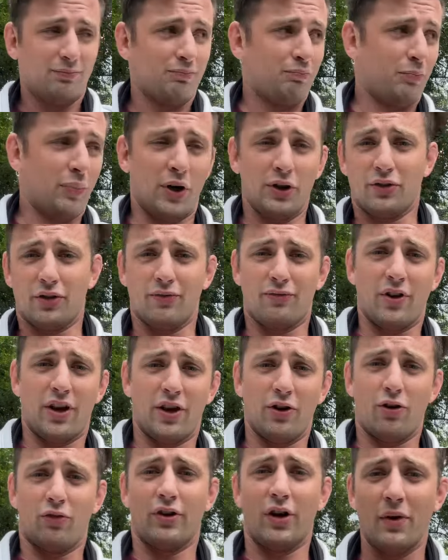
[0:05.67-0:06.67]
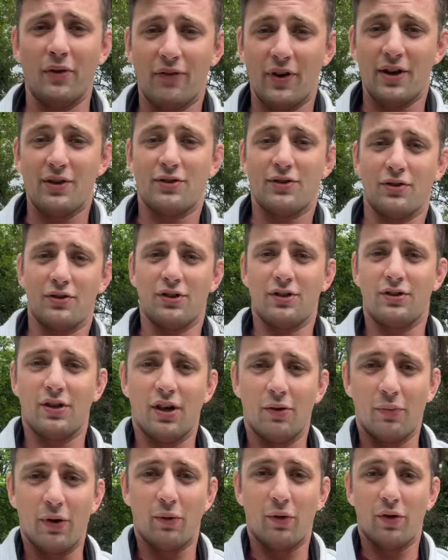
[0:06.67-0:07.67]
Bugs are flying all around my face, so just
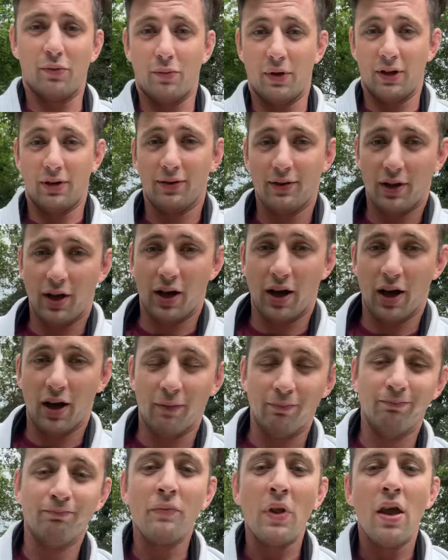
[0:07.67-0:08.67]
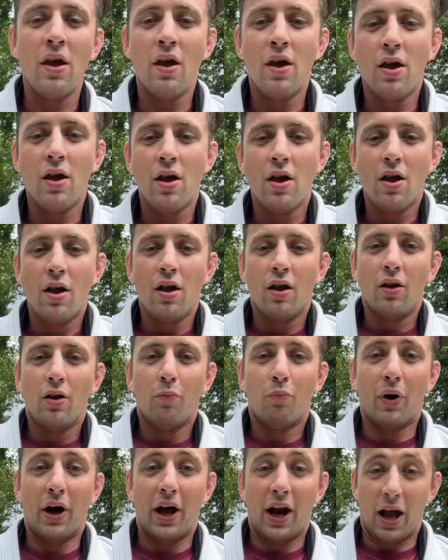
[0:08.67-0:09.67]
bear with me. But
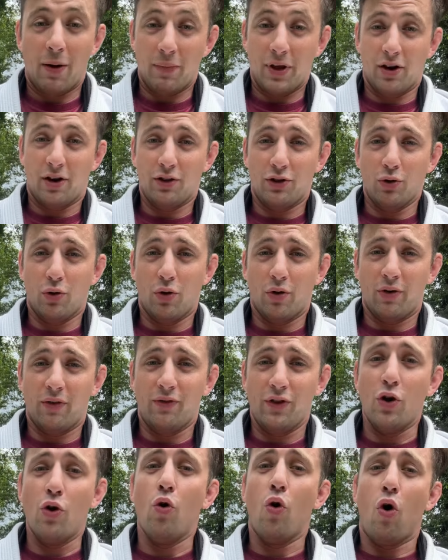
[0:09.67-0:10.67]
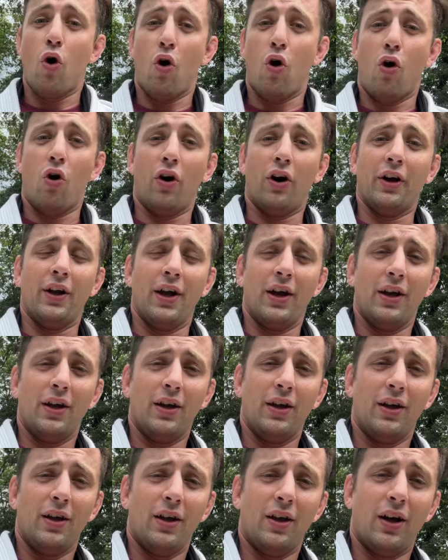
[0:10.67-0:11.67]
I'm here to do a review on
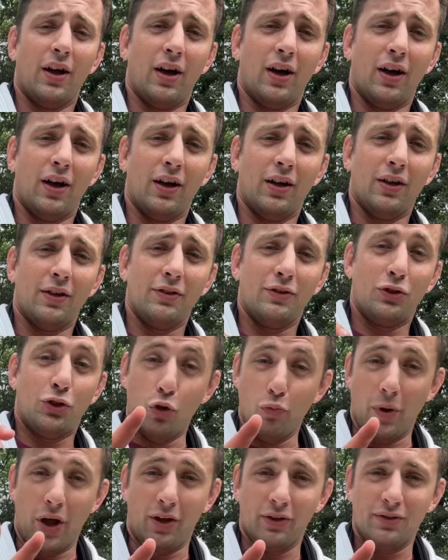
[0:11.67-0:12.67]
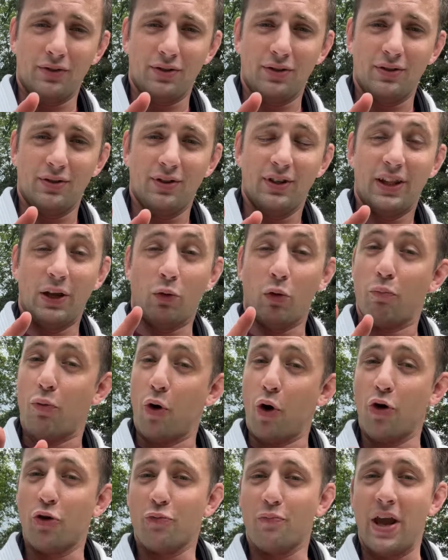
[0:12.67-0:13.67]
two belts. They were
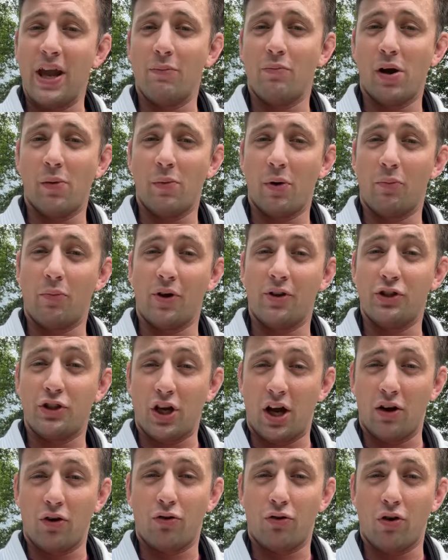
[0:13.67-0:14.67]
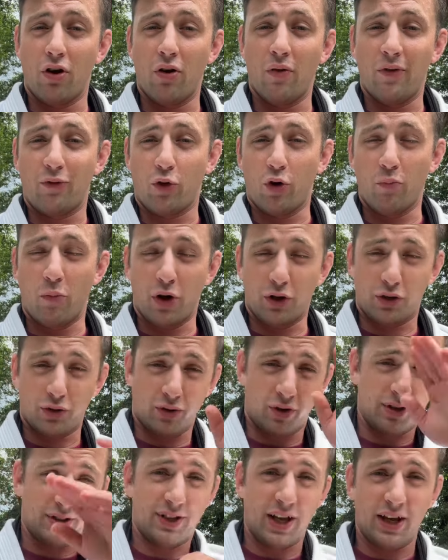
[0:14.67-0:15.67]
both made by my brother John Crow of Crow Martial
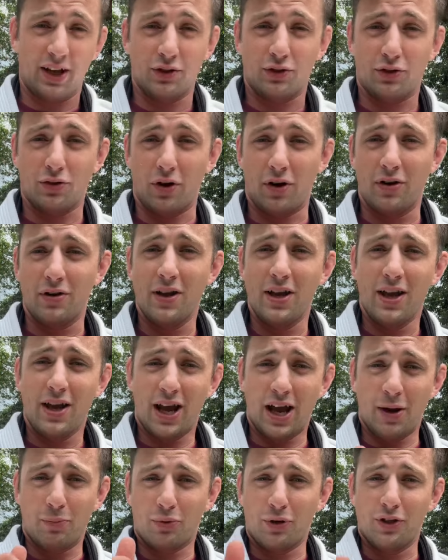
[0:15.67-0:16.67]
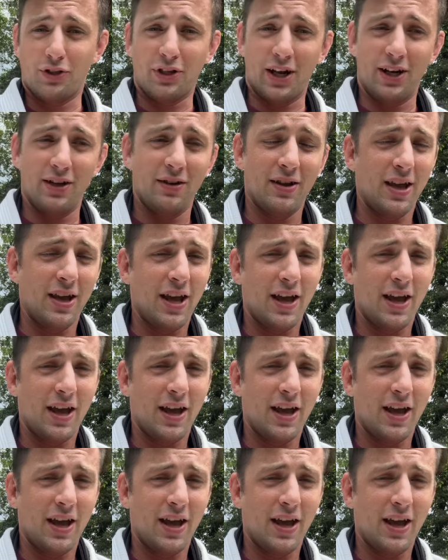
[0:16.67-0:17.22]
Arts. Thank you, sir. I appreciate it.